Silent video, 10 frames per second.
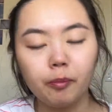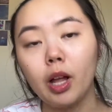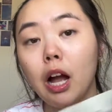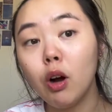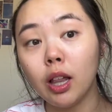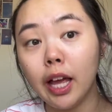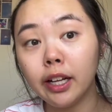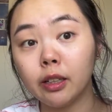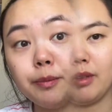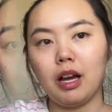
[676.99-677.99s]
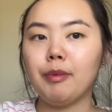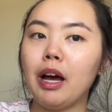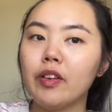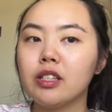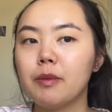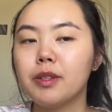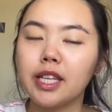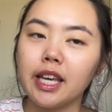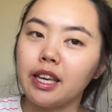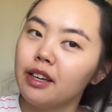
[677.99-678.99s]
I quite like it. I'm having some
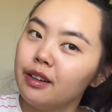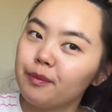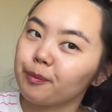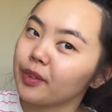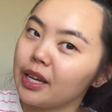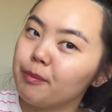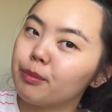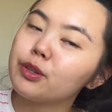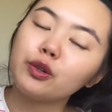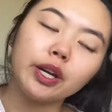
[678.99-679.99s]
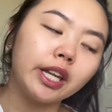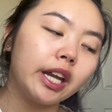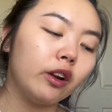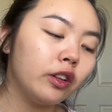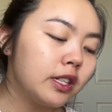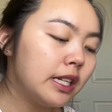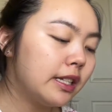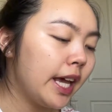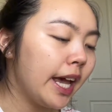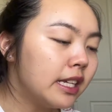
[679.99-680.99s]
tea in between, and honestly the
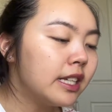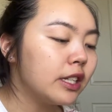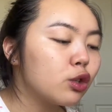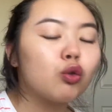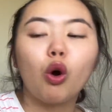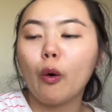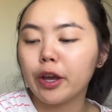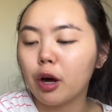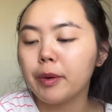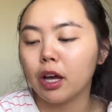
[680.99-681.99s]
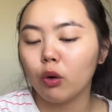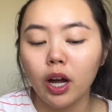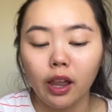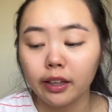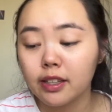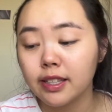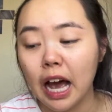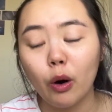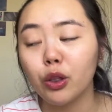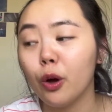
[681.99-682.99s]
taste is growing on me. I quite like the
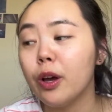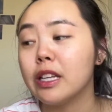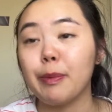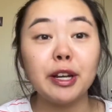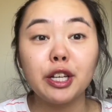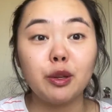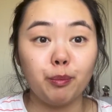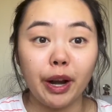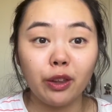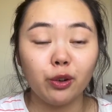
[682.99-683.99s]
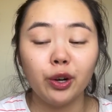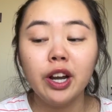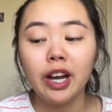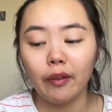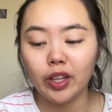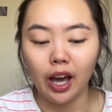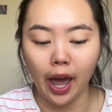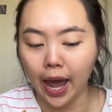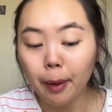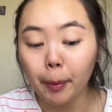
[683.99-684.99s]
sour note, especially to break through everything I
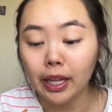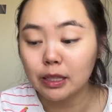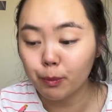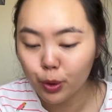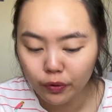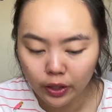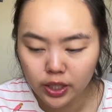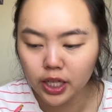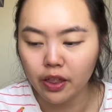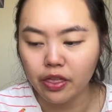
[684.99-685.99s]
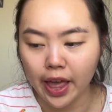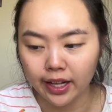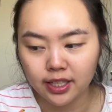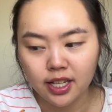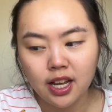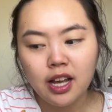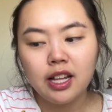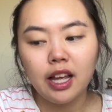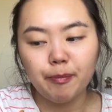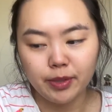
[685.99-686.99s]
ate. But let's move on to the next
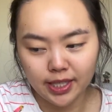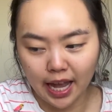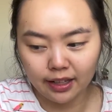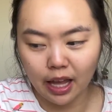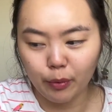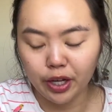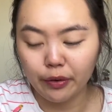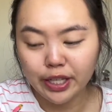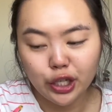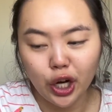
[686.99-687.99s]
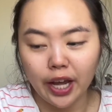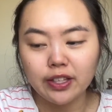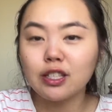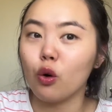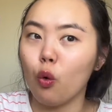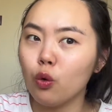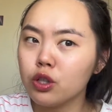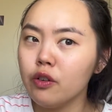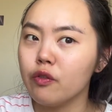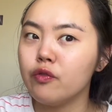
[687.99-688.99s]
snack that we're going to try. This is
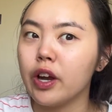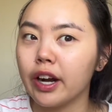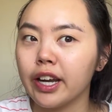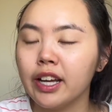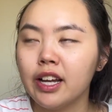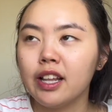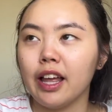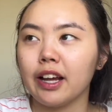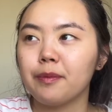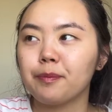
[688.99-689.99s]
also very like